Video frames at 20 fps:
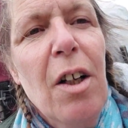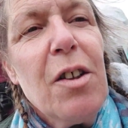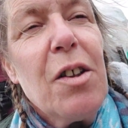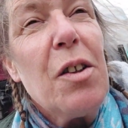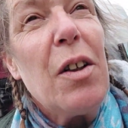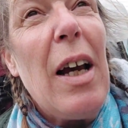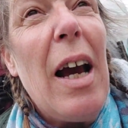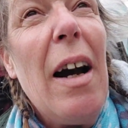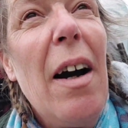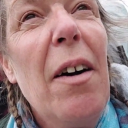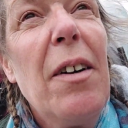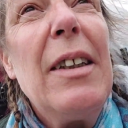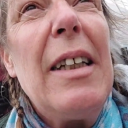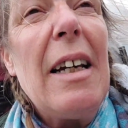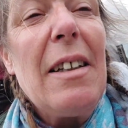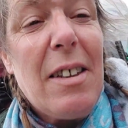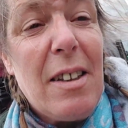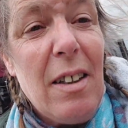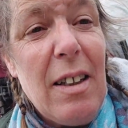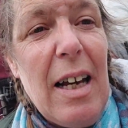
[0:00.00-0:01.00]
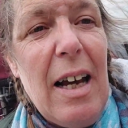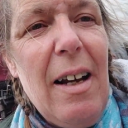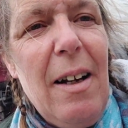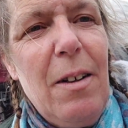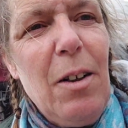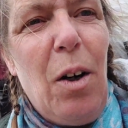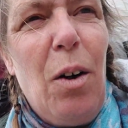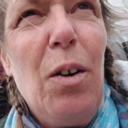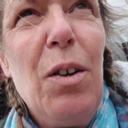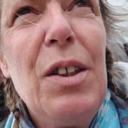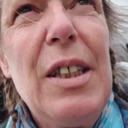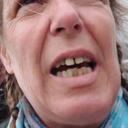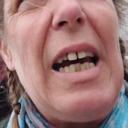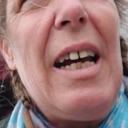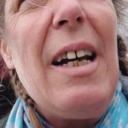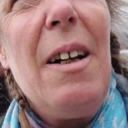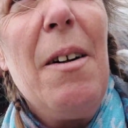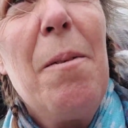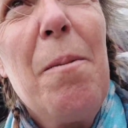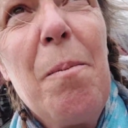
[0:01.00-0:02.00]
So yeah, yesterday, the whole
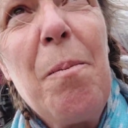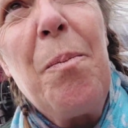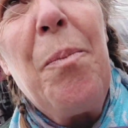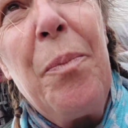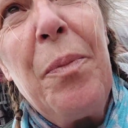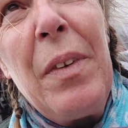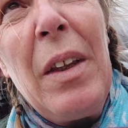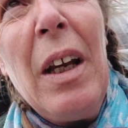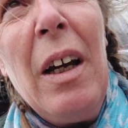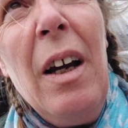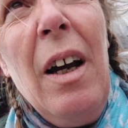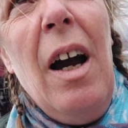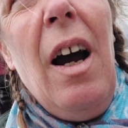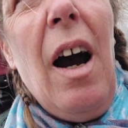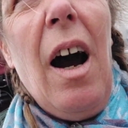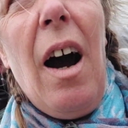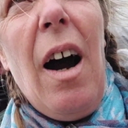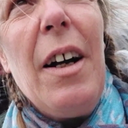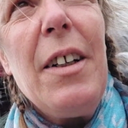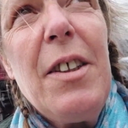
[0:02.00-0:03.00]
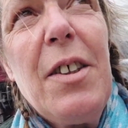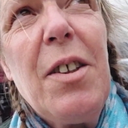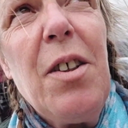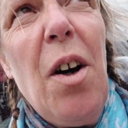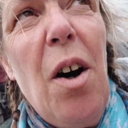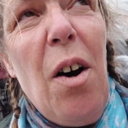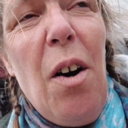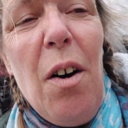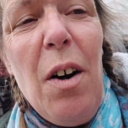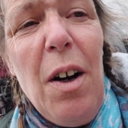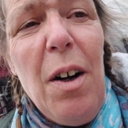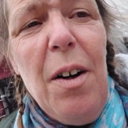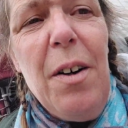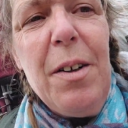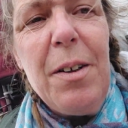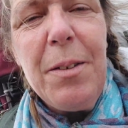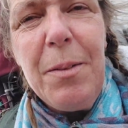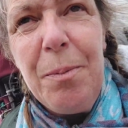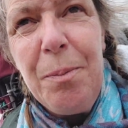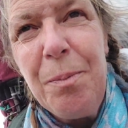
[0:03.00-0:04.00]
day, I saw
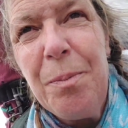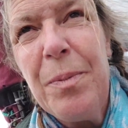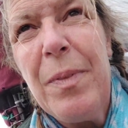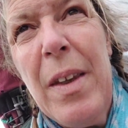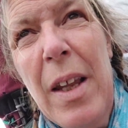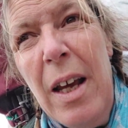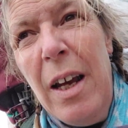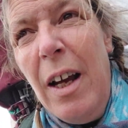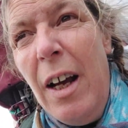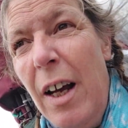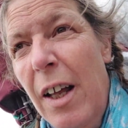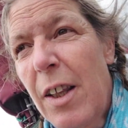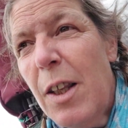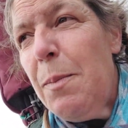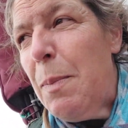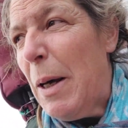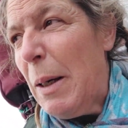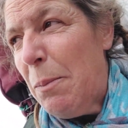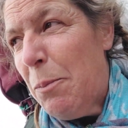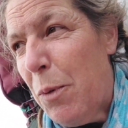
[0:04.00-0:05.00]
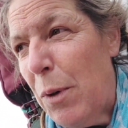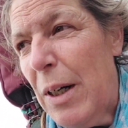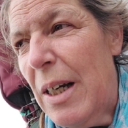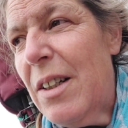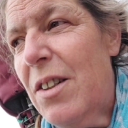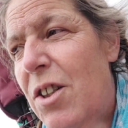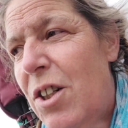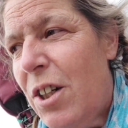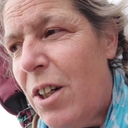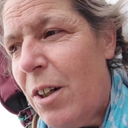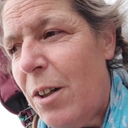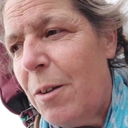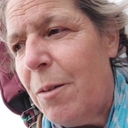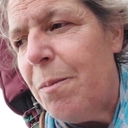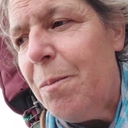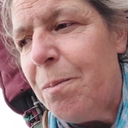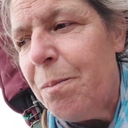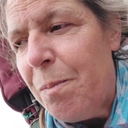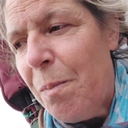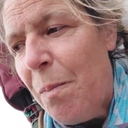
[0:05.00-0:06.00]
the big bridge.
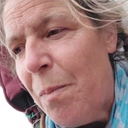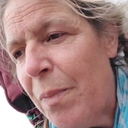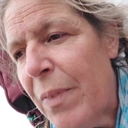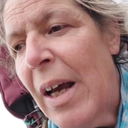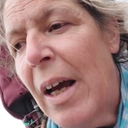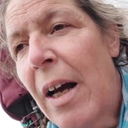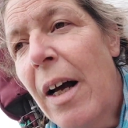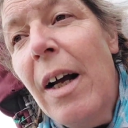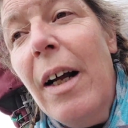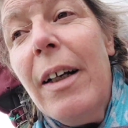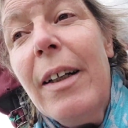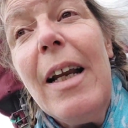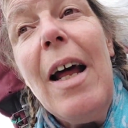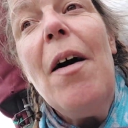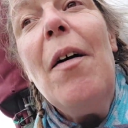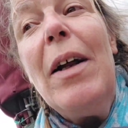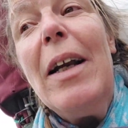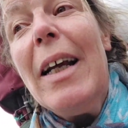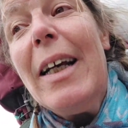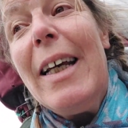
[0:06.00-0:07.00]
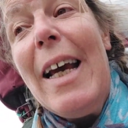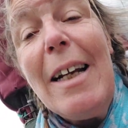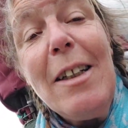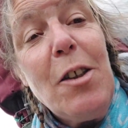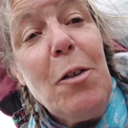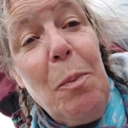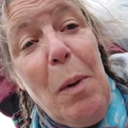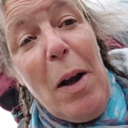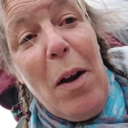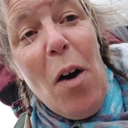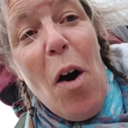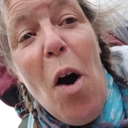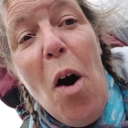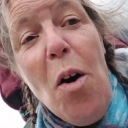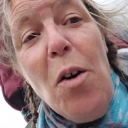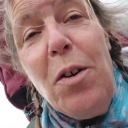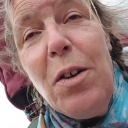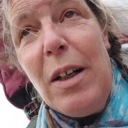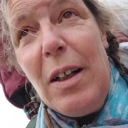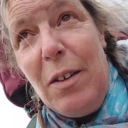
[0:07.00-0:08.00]
Now, and against my
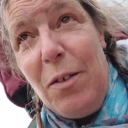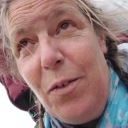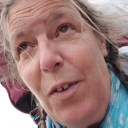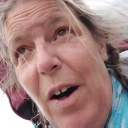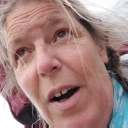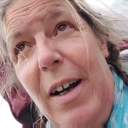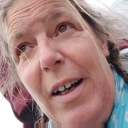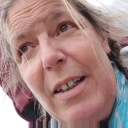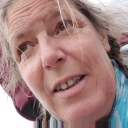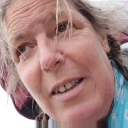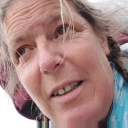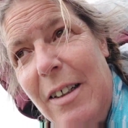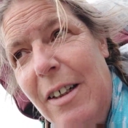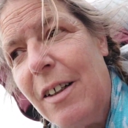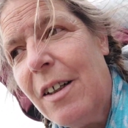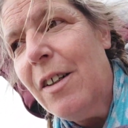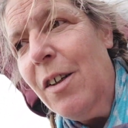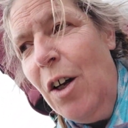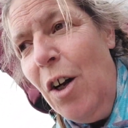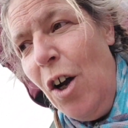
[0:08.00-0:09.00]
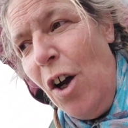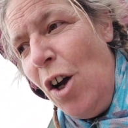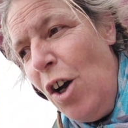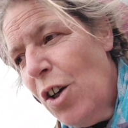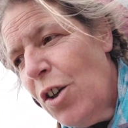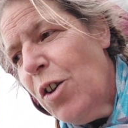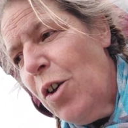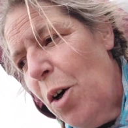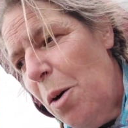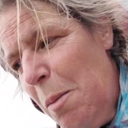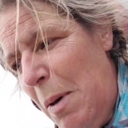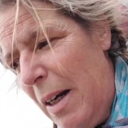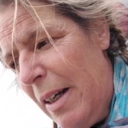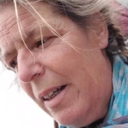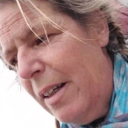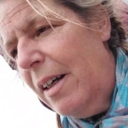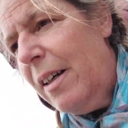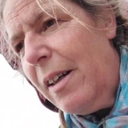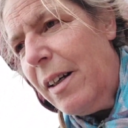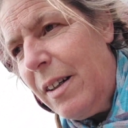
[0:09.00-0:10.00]
own advice,
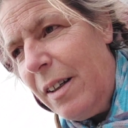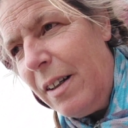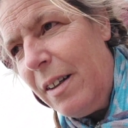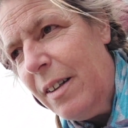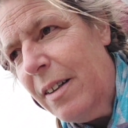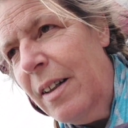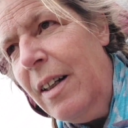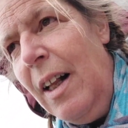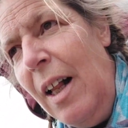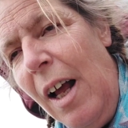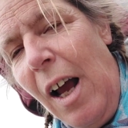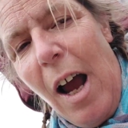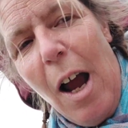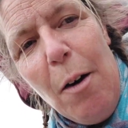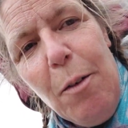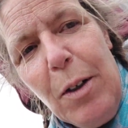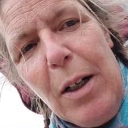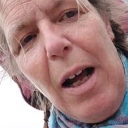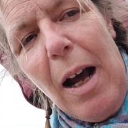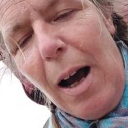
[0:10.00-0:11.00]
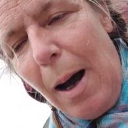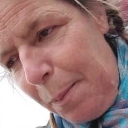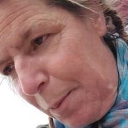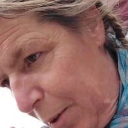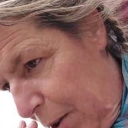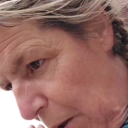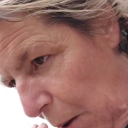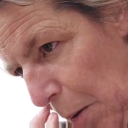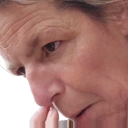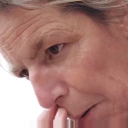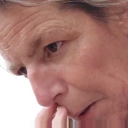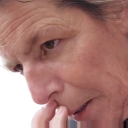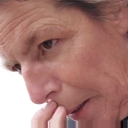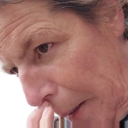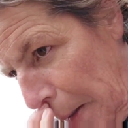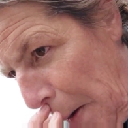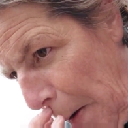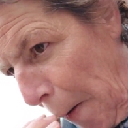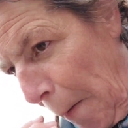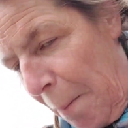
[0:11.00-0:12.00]
normally I would
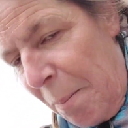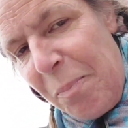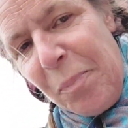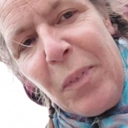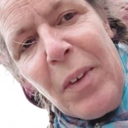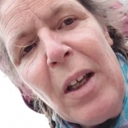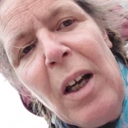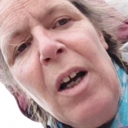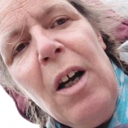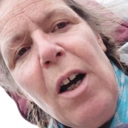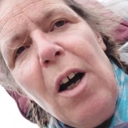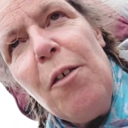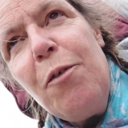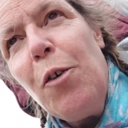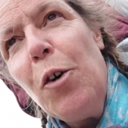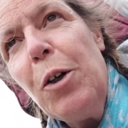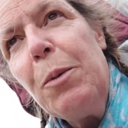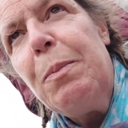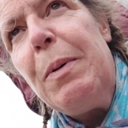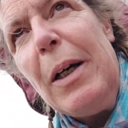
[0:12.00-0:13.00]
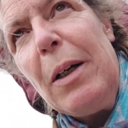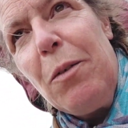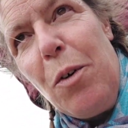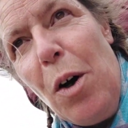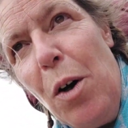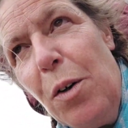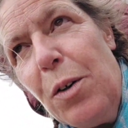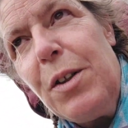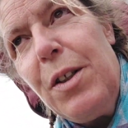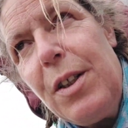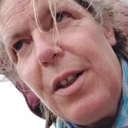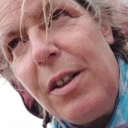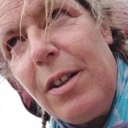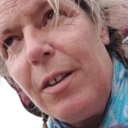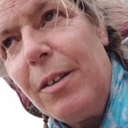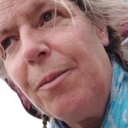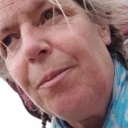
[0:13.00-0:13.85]
absolutely avoid big roads.